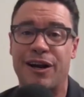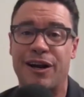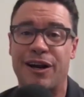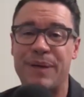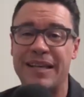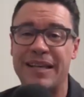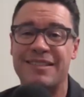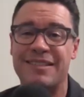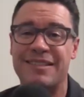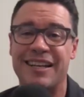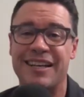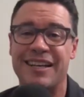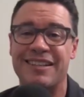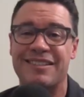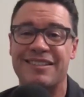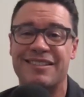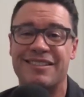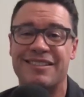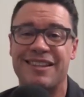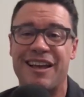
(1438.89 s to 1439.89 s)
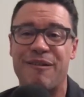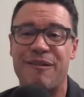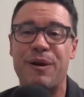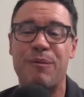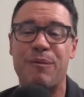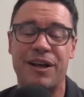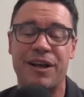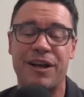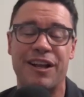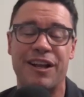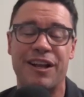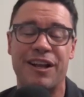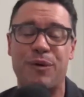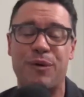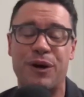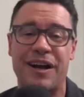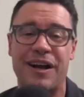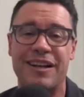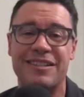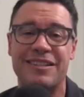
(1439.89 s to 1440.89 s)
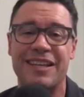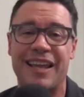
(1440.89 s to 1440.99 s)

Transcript: business that we were going to go work on